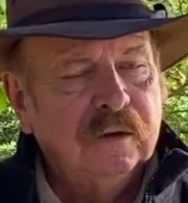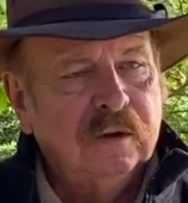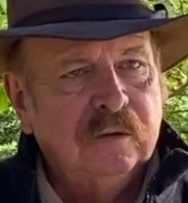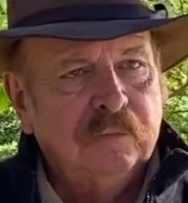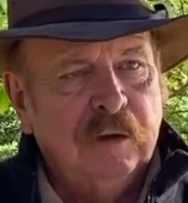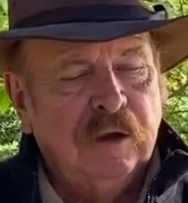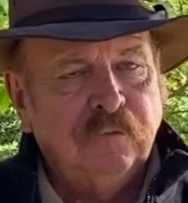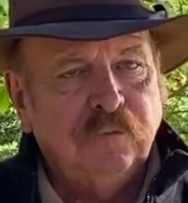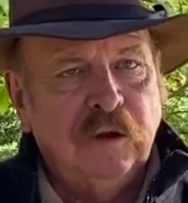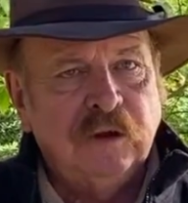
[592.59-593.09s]

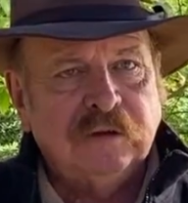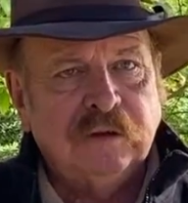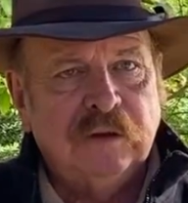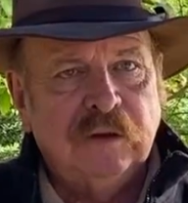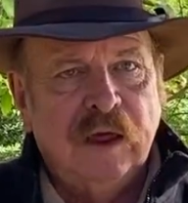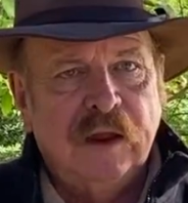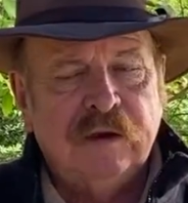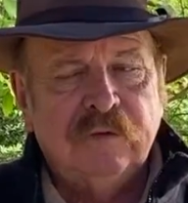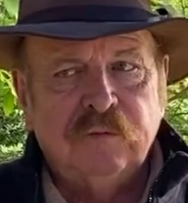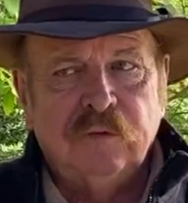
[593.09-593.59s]
Matter of fact, a
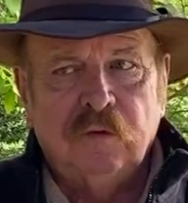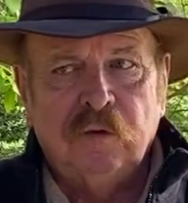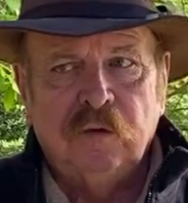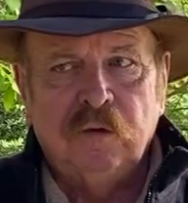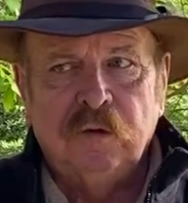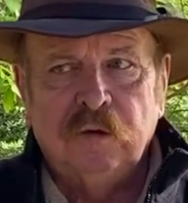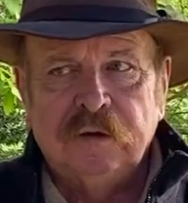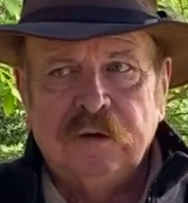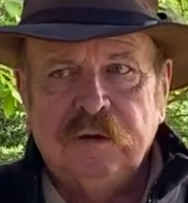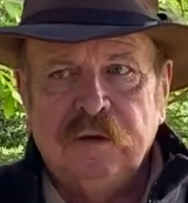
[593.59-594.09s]
lot of our
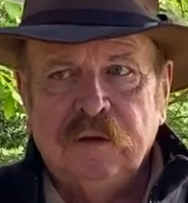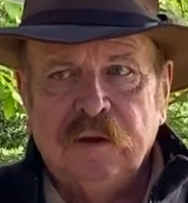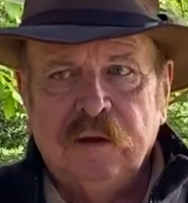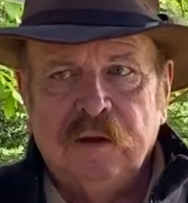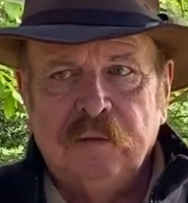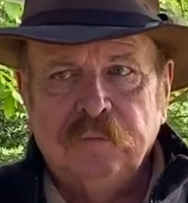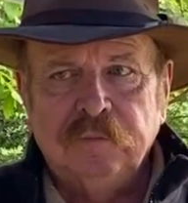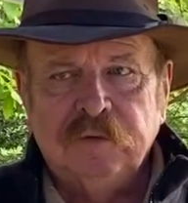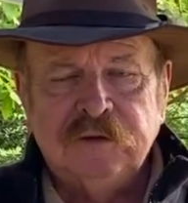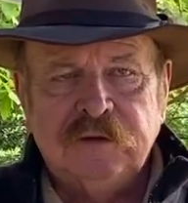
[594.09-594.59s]
early
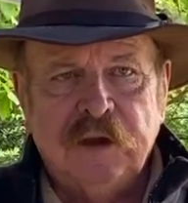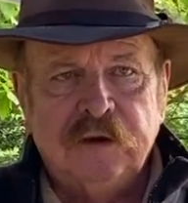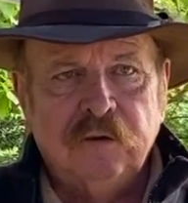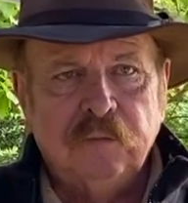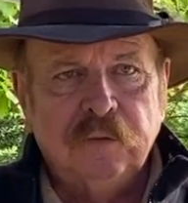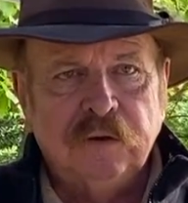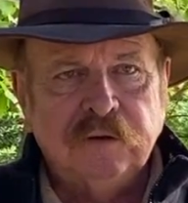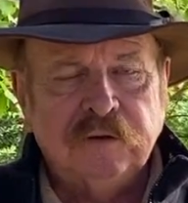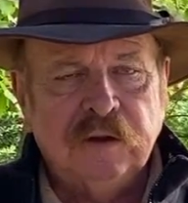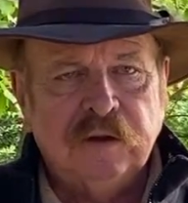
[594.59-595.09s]

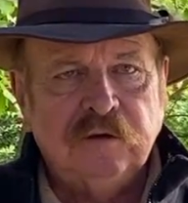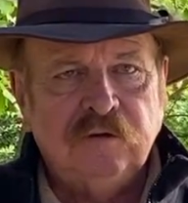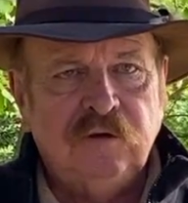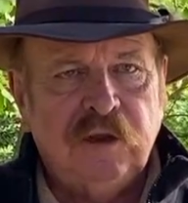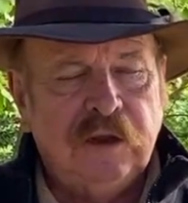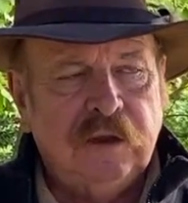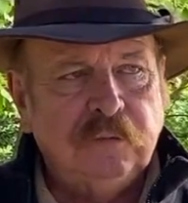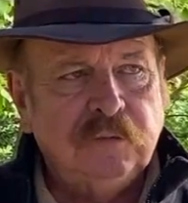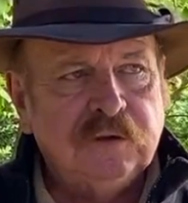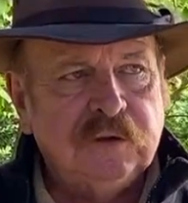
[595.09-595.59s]
settlements, like
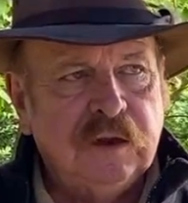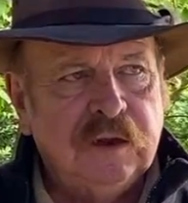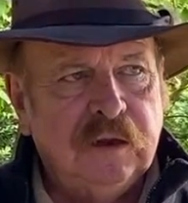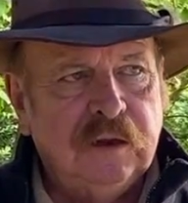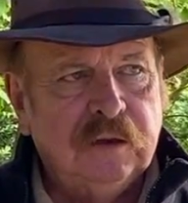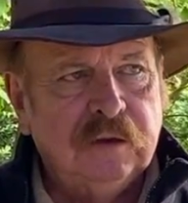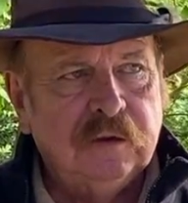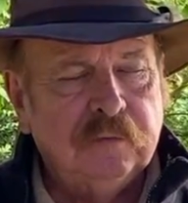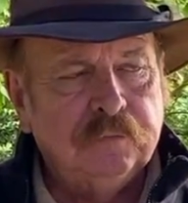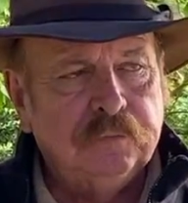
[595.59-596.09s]

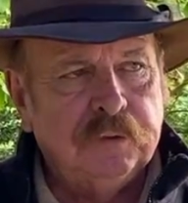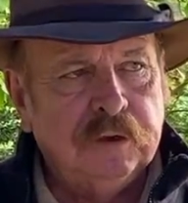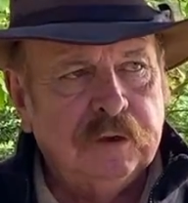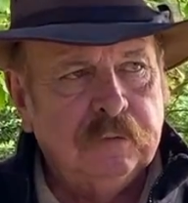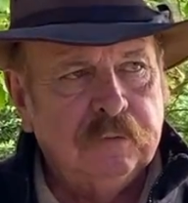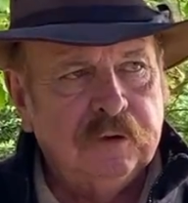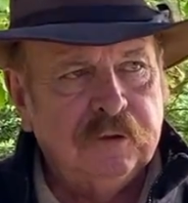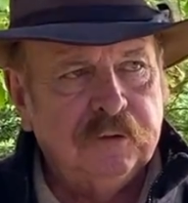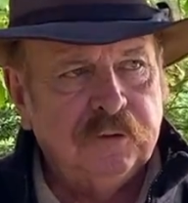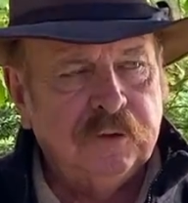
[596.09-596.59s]
Jamestown and
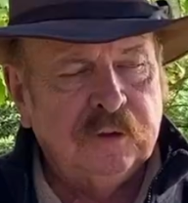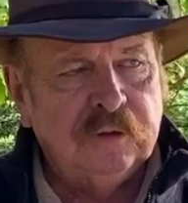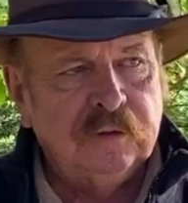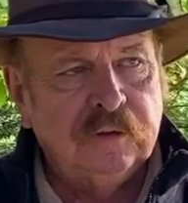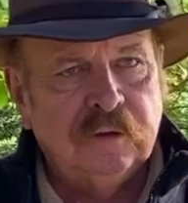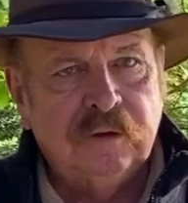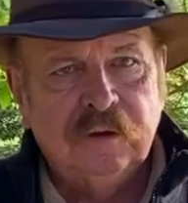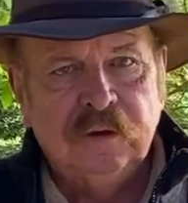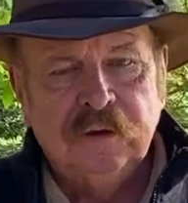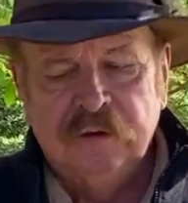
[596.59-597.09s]
Plymouth
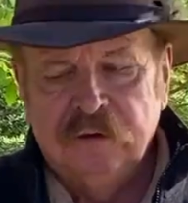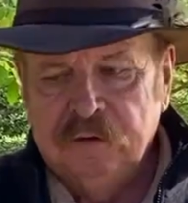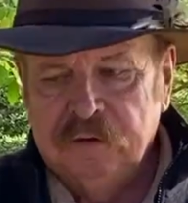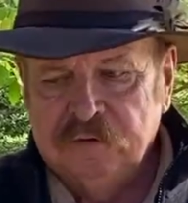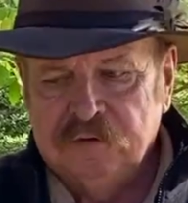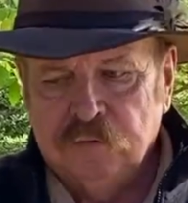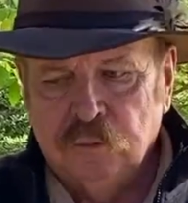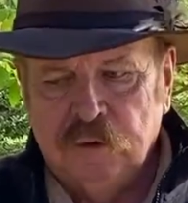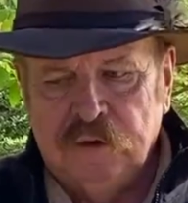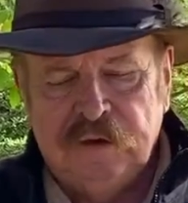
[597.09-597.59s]
and the
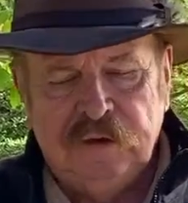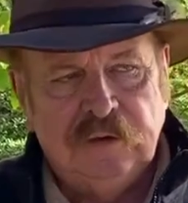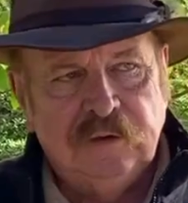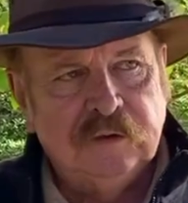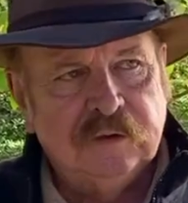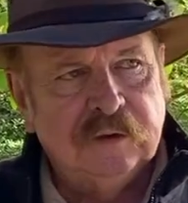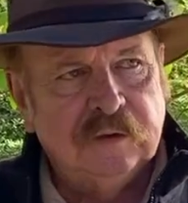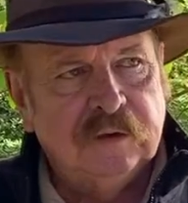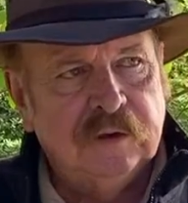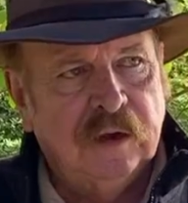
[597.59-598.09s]
Swedes
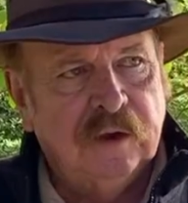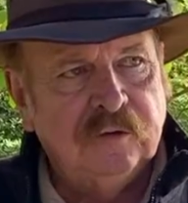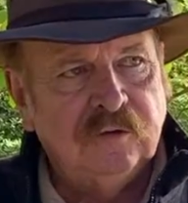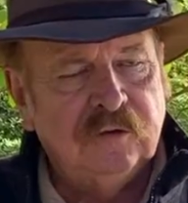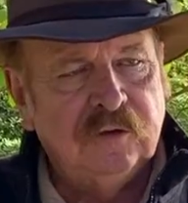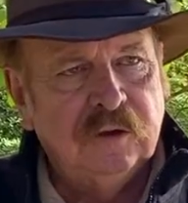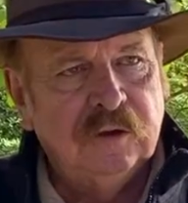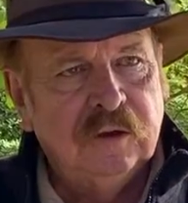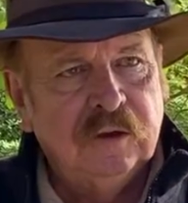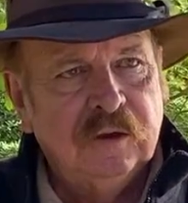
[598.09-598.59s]
and the
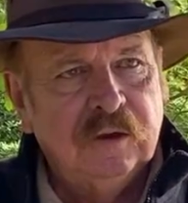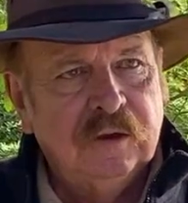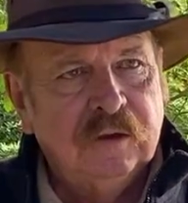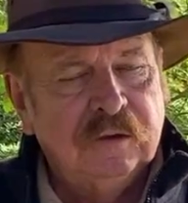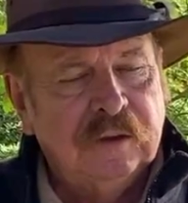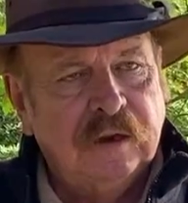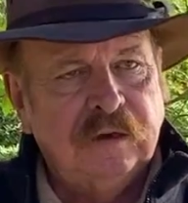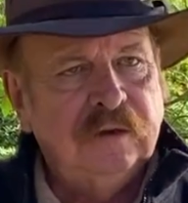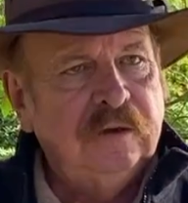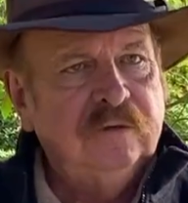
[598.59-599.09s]
Dutch,
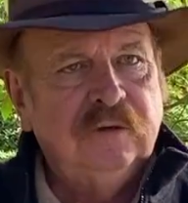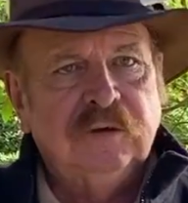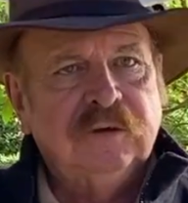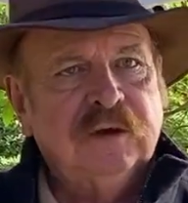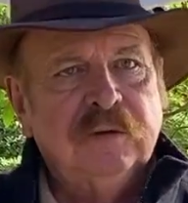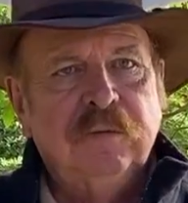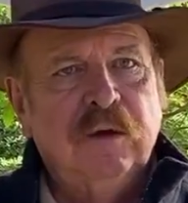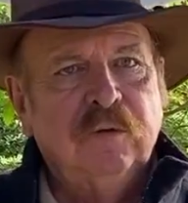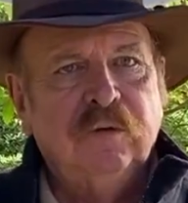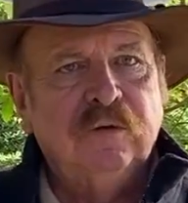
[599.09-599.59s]
they didn't just
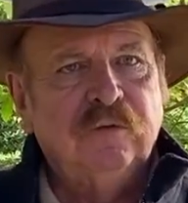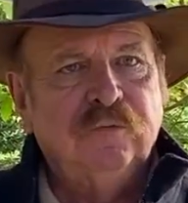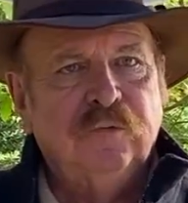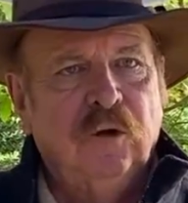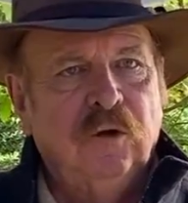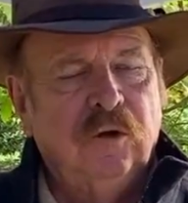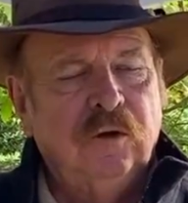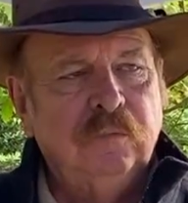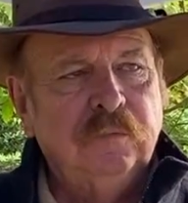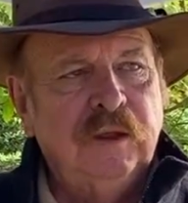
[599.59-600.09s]
come over to
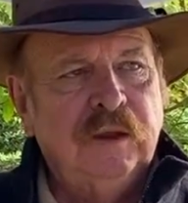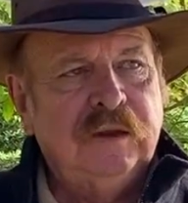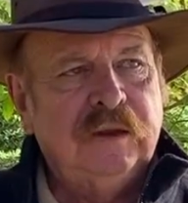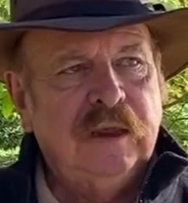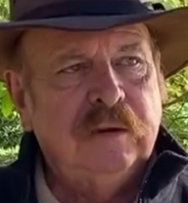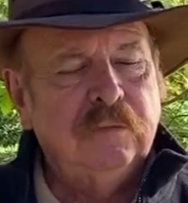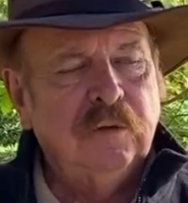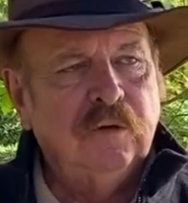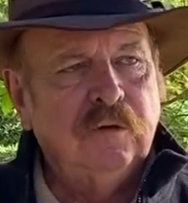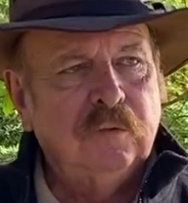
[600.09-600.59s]
farm. They
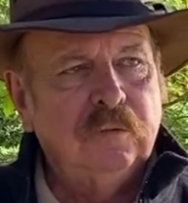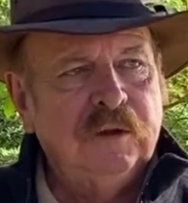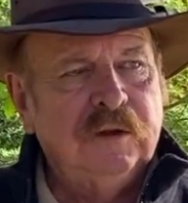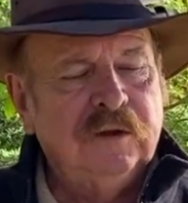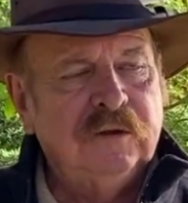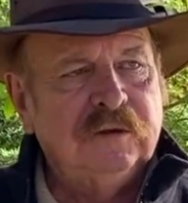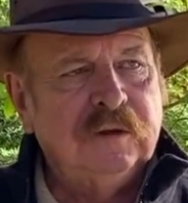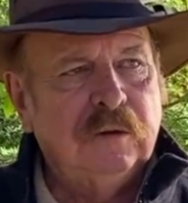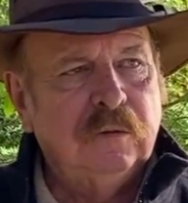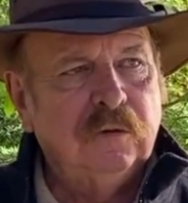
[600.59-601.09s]
came over
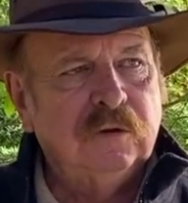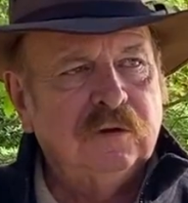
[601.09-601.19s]
because they were